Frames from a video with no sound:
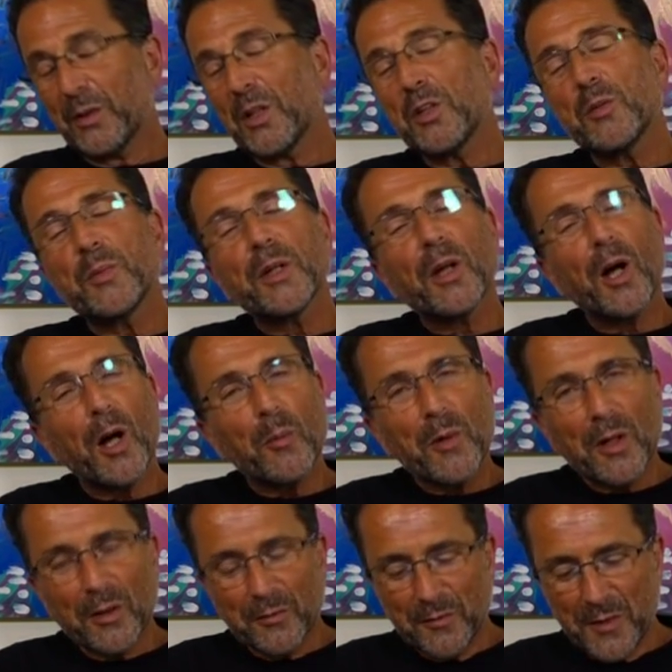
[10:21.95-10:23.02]
okay, you become
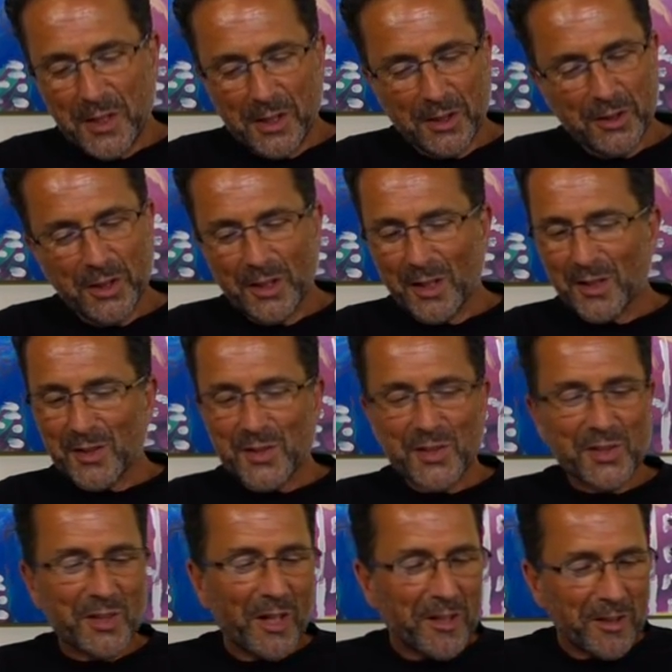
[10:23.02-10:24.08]
a, a vegan, you get
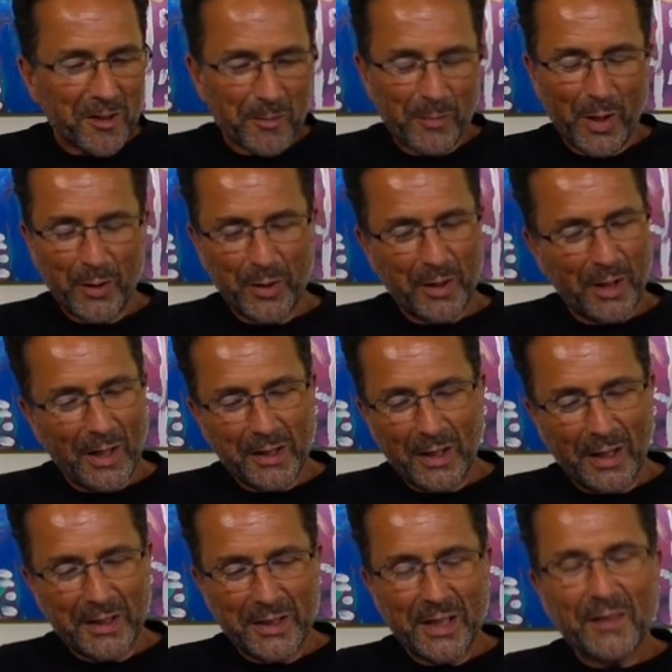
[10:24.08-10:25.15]
excited about it, and
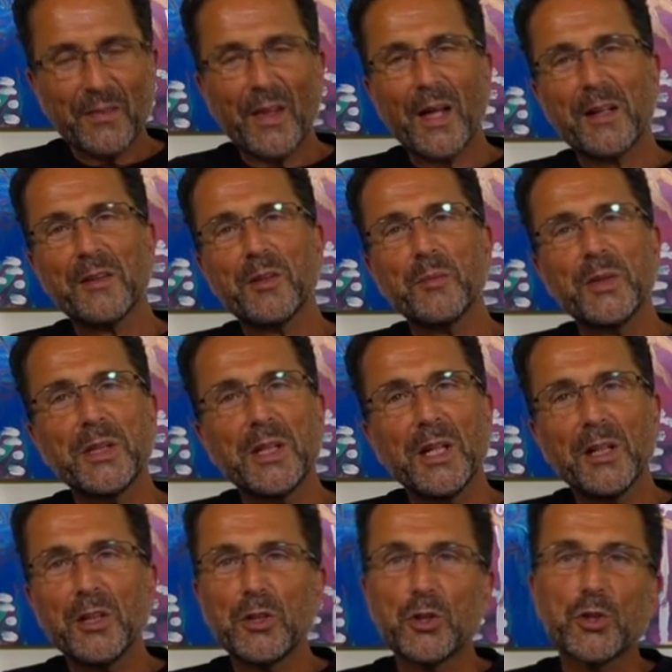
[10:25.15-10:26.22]
I, I, get that in the
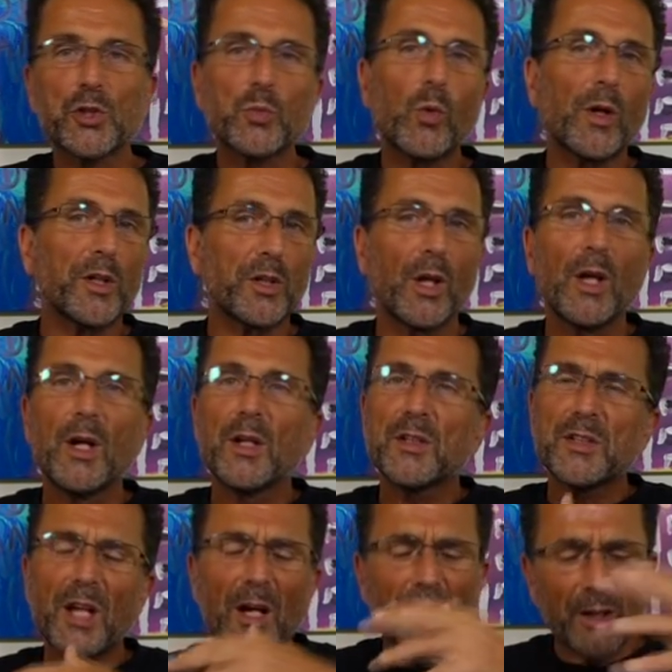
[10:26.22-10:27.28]
beginning, you just want to
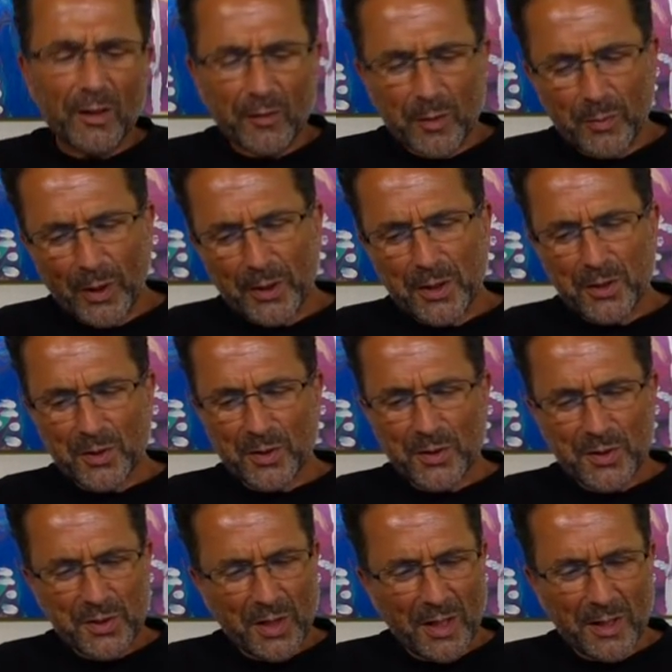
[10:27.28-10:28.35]
tell everybody you're
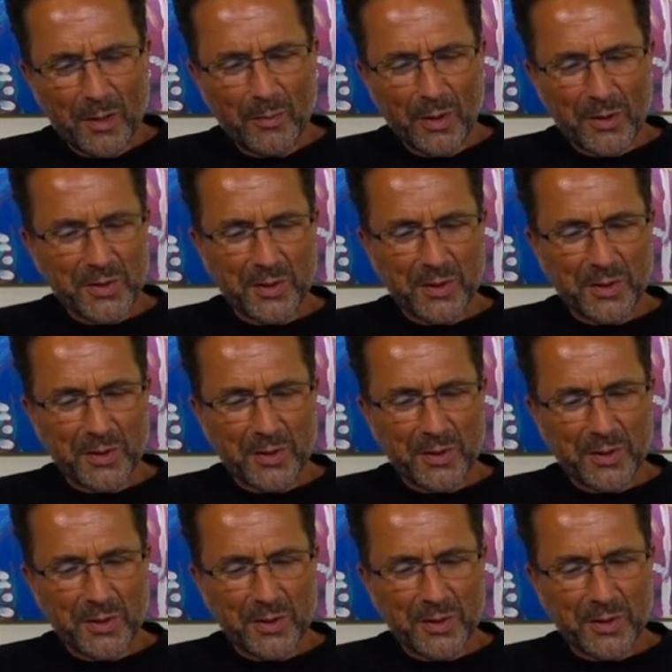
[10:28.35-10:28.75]
excited about it.